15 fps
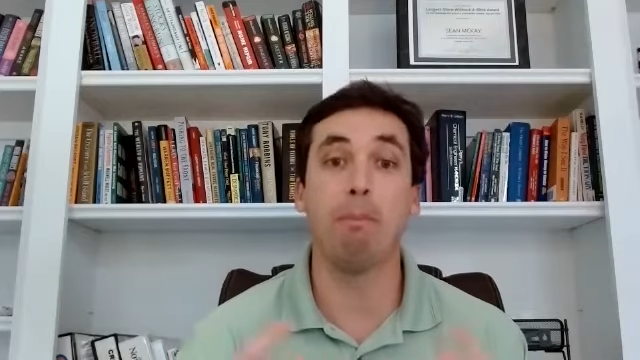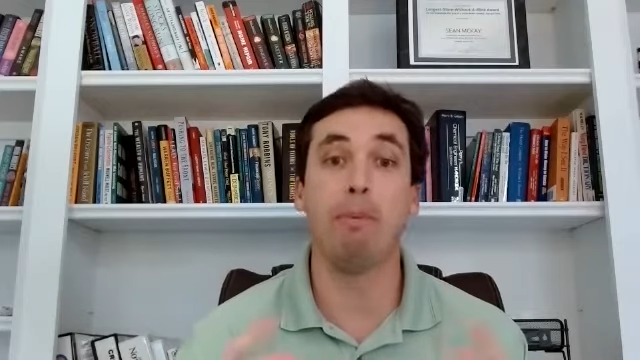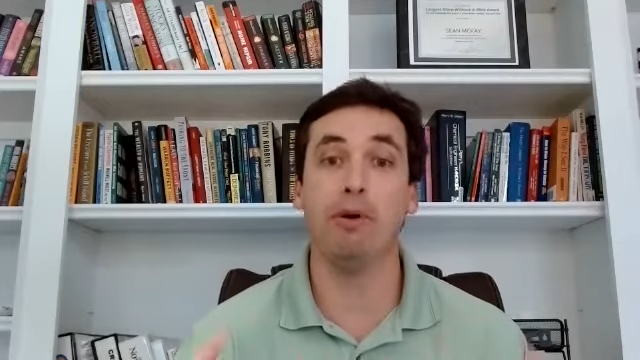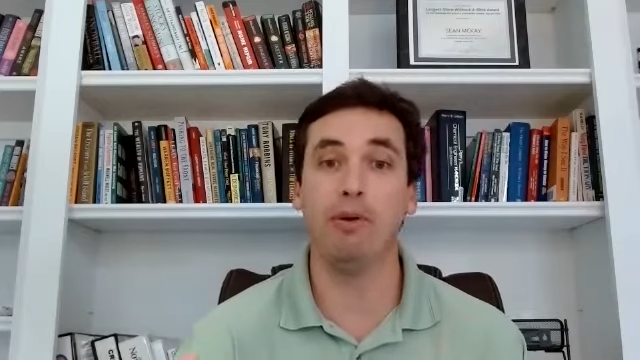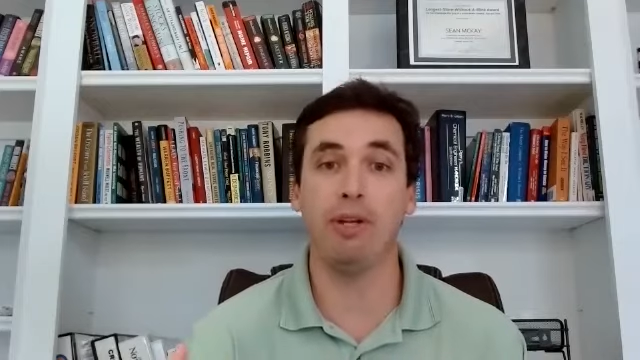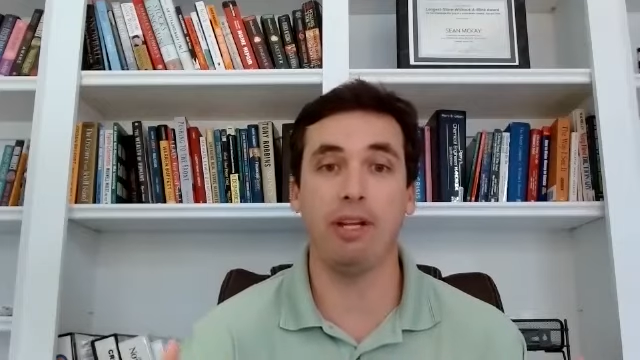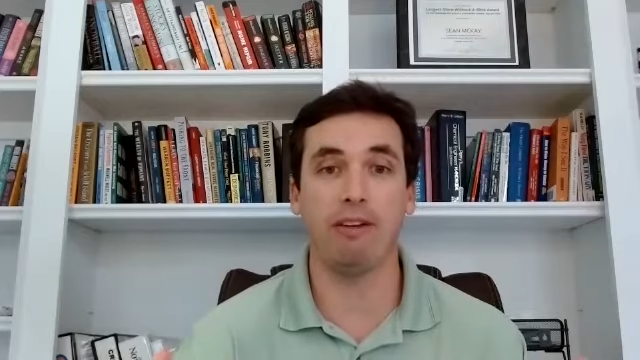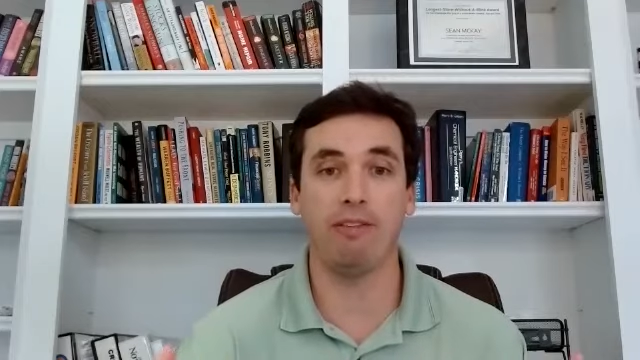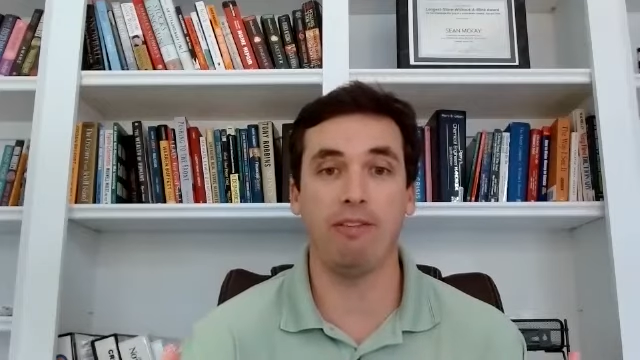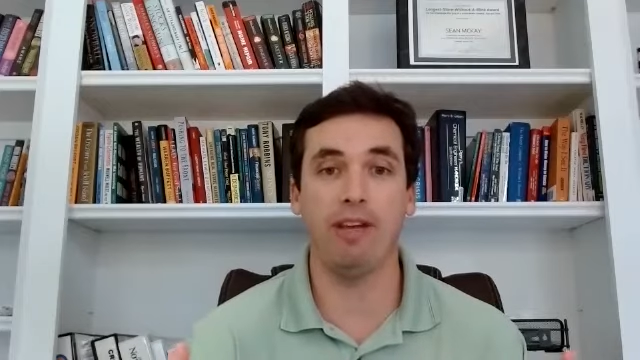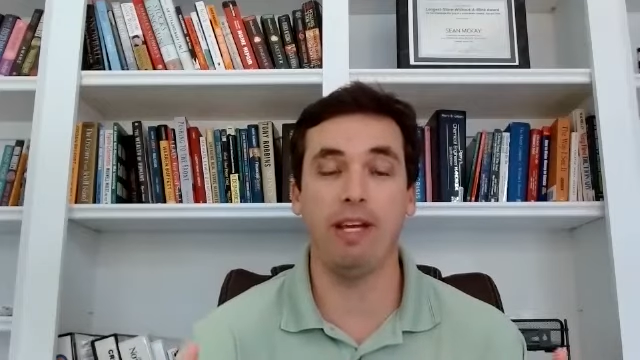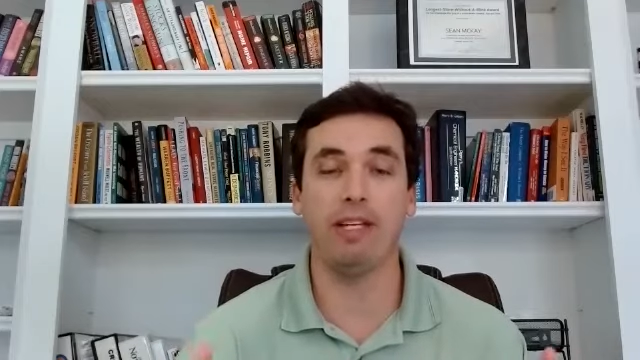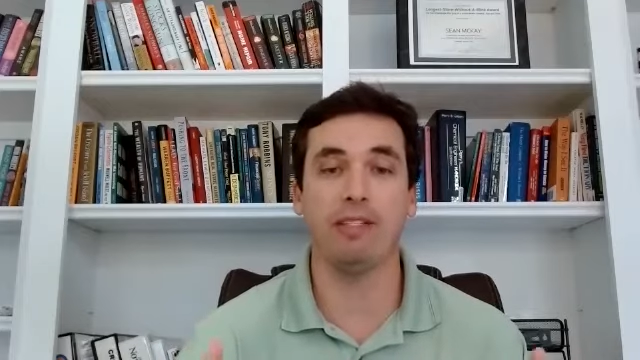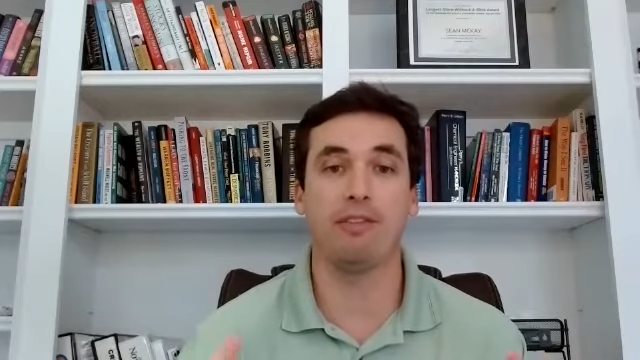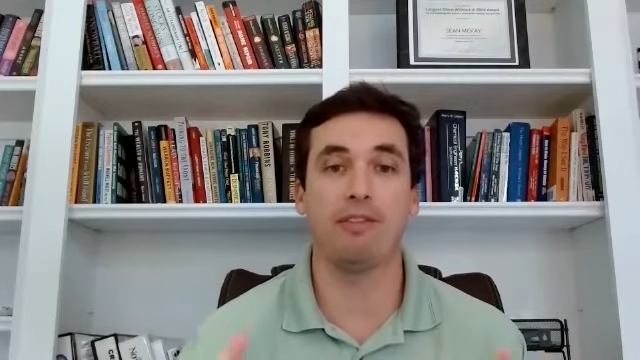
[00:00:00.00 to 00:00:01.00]
building
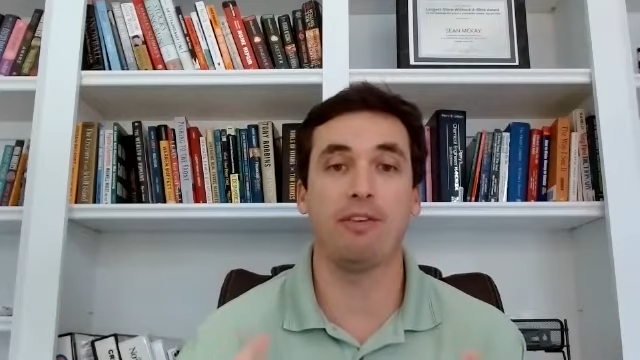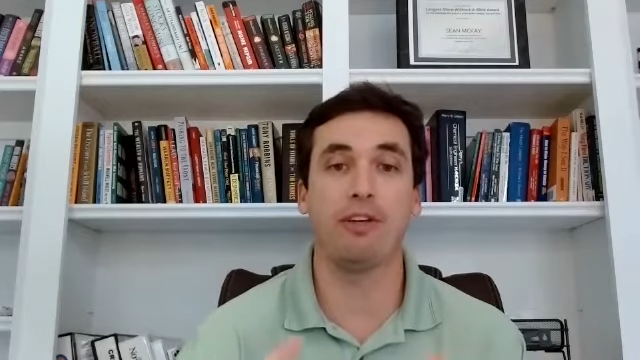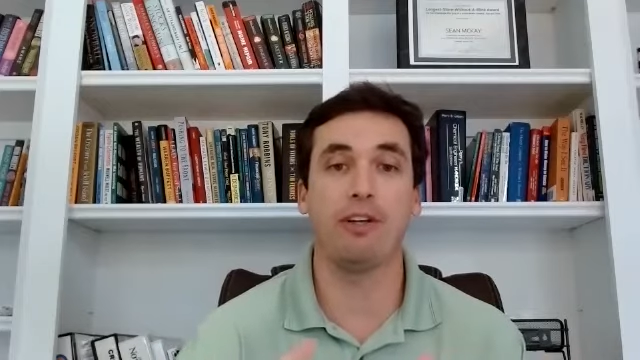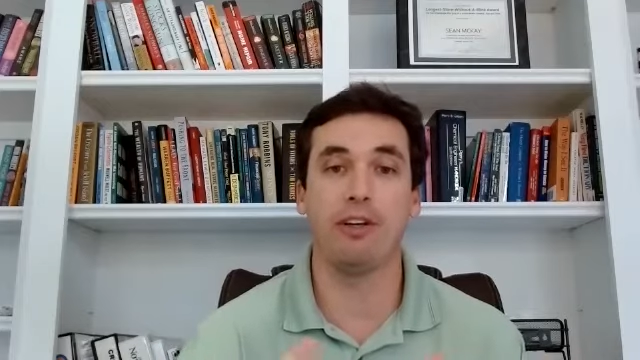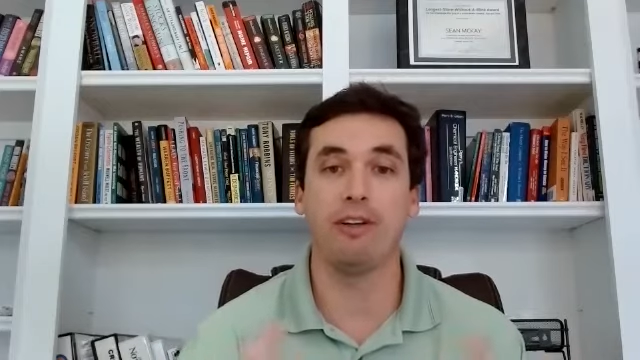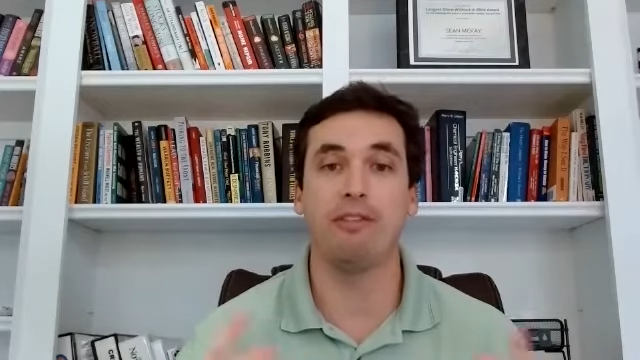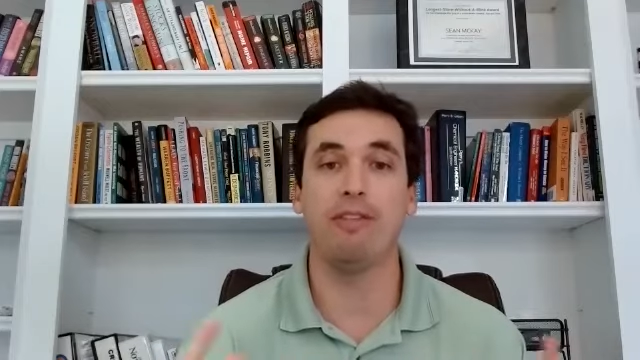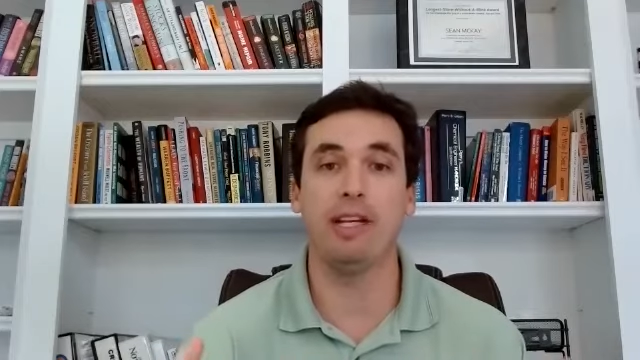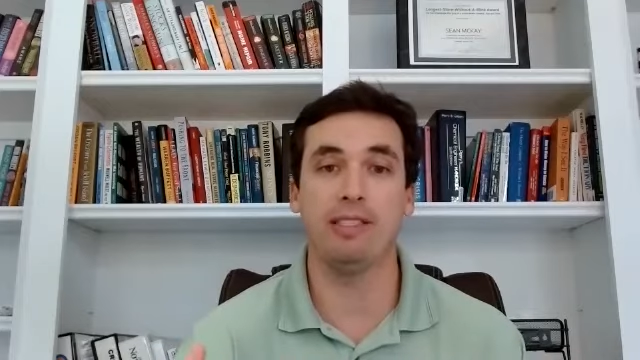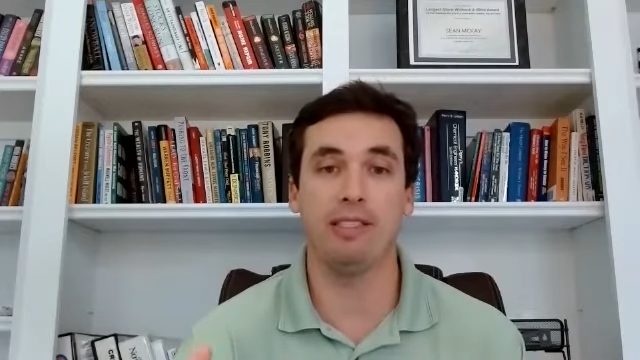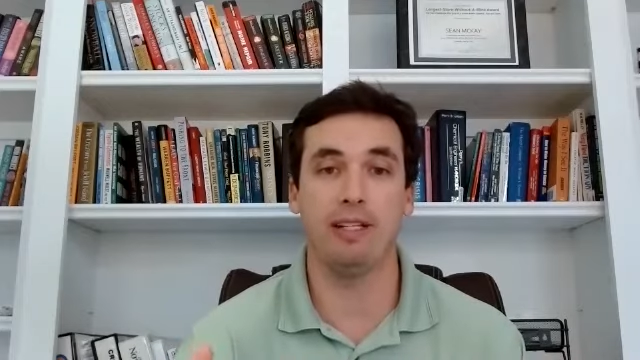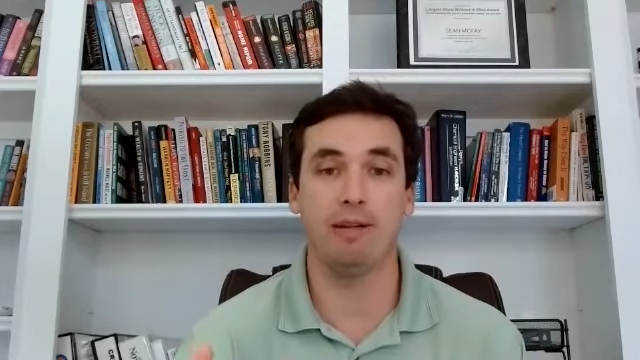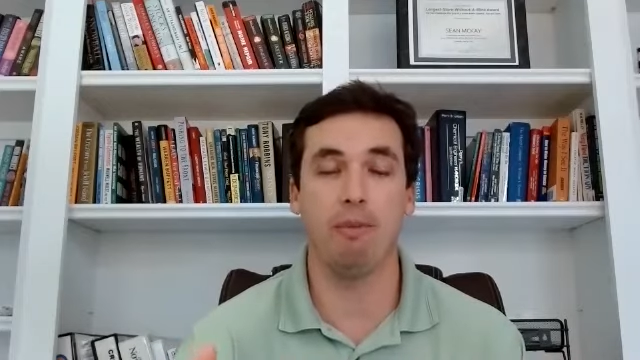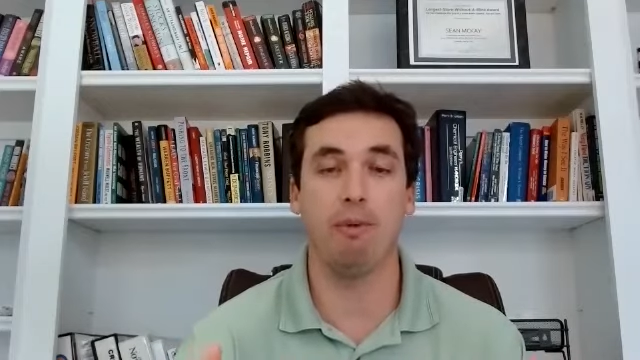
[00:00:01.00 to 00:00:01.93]
phase for your investing